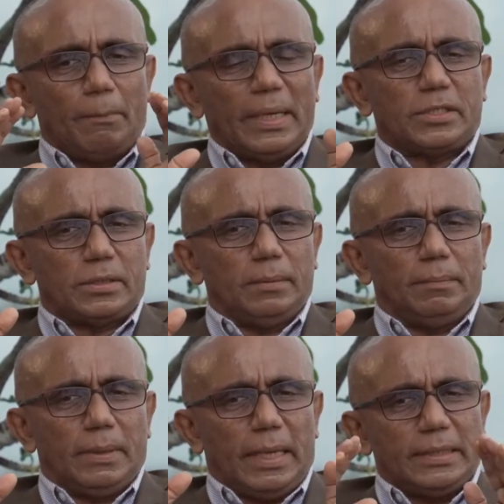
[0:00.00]
But
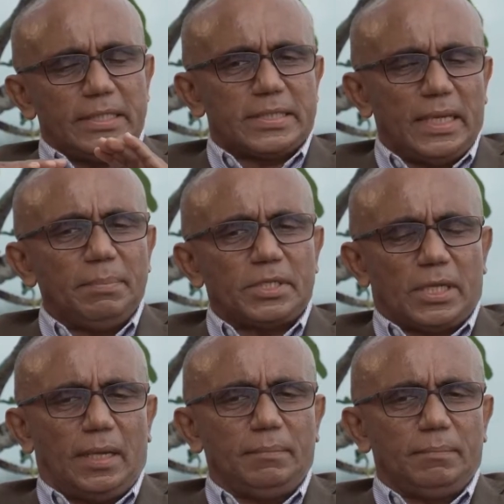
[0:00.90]
at the same
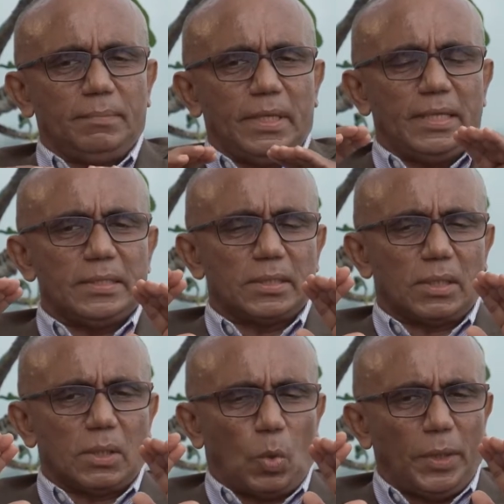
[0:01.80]
time, there is
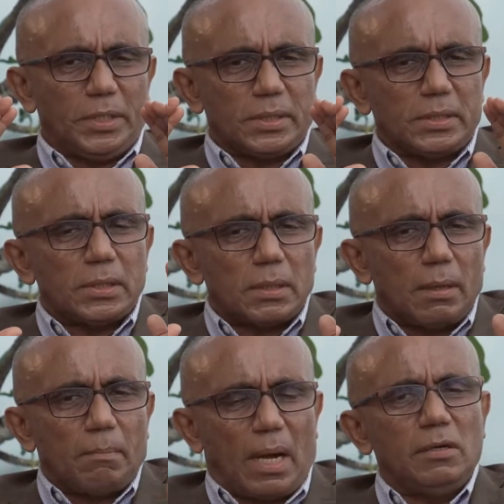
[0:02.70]
quite an
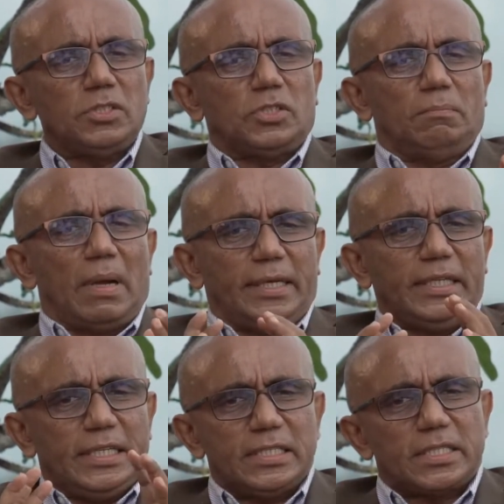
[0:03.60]
amount of
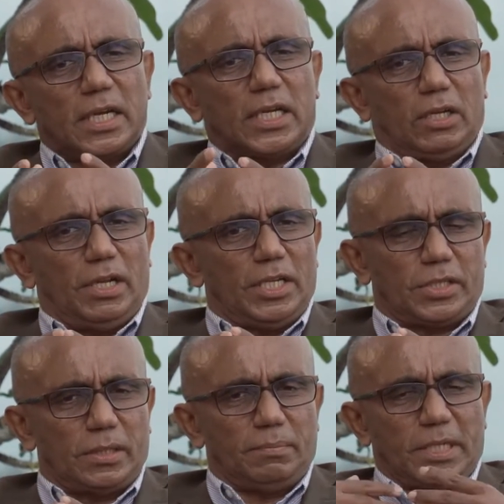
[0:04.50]
money in
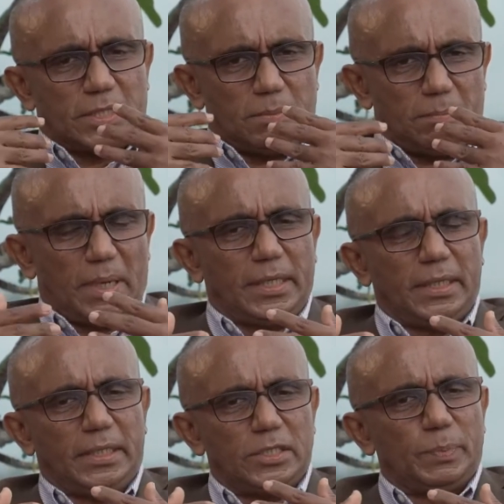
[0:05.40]
circulation, because
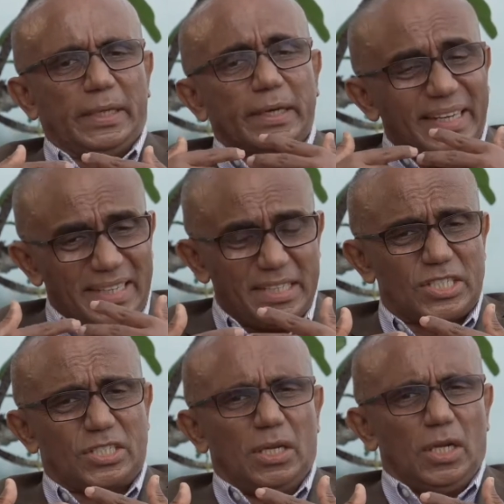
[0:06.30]
money is being
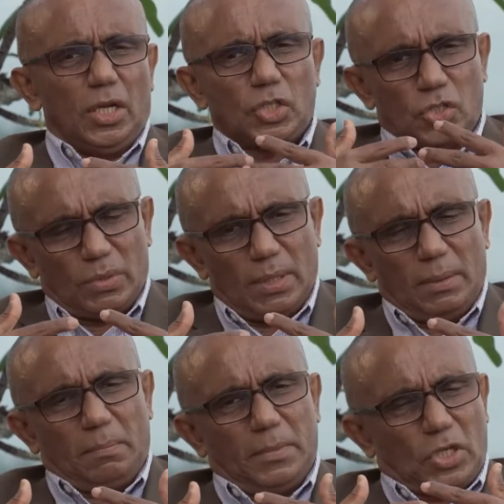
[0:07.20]
released to the
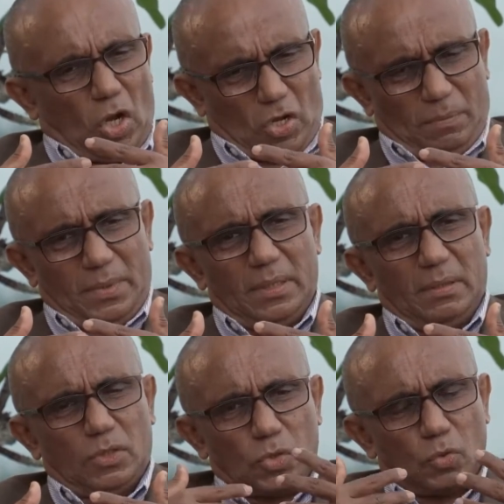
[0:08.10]
economy
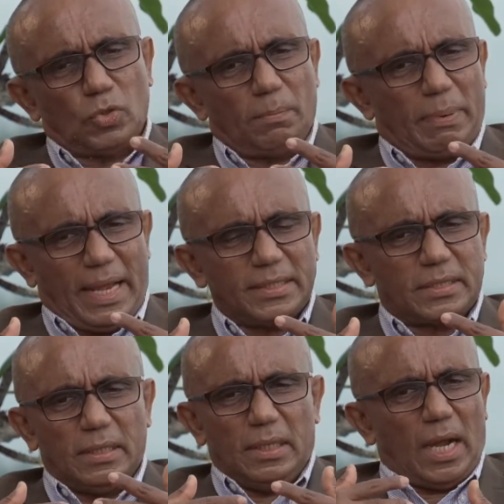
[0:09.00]
through the
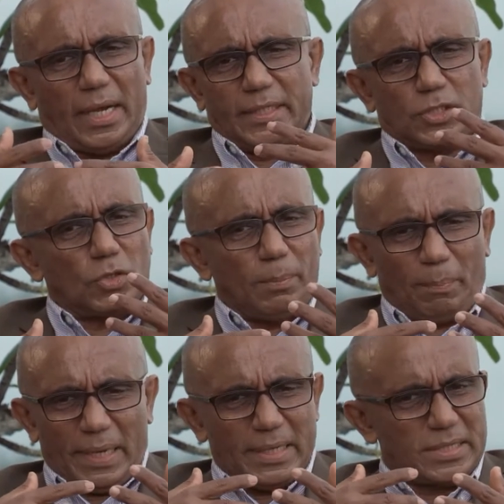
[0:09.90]
banks, either to
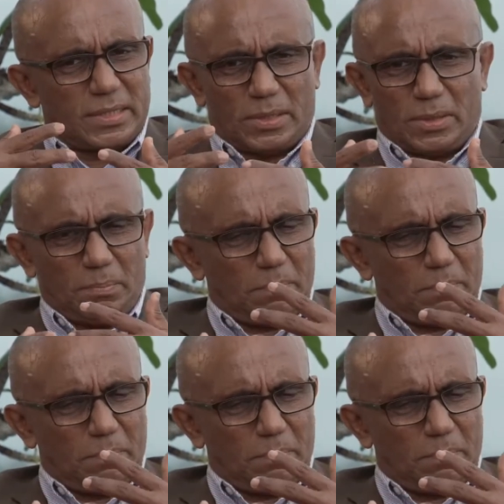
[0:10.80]
replace